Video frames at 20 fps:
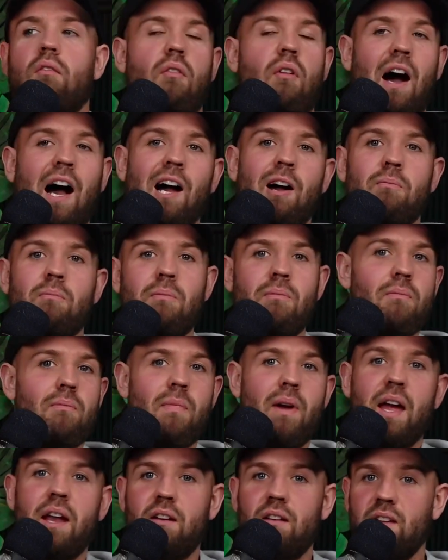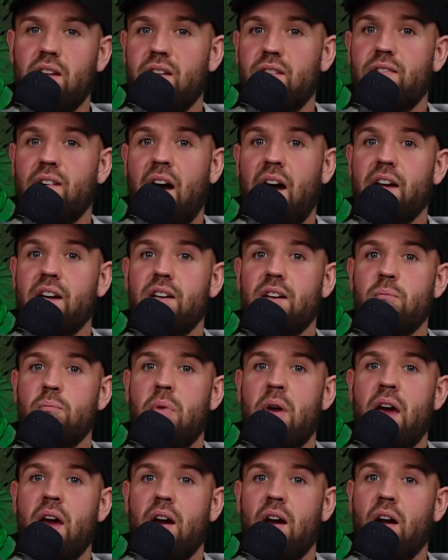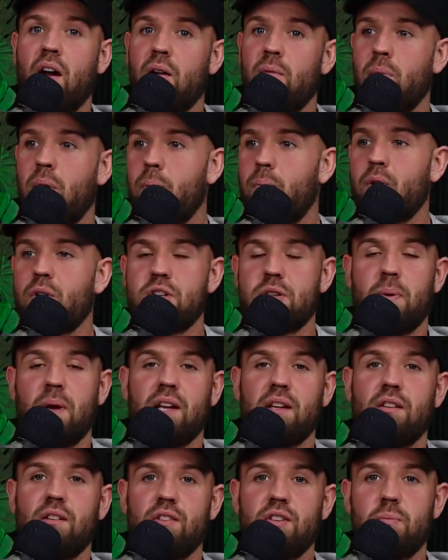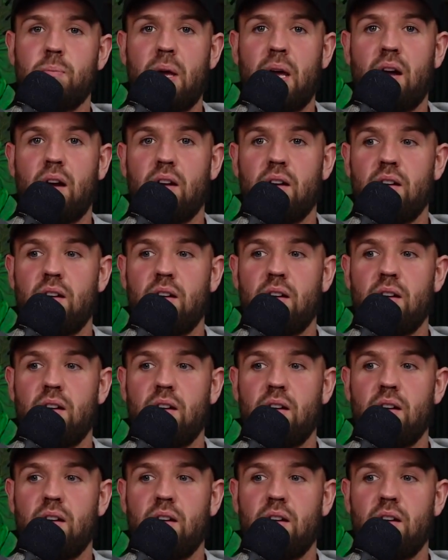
I'm mentally firing better and my perspective is better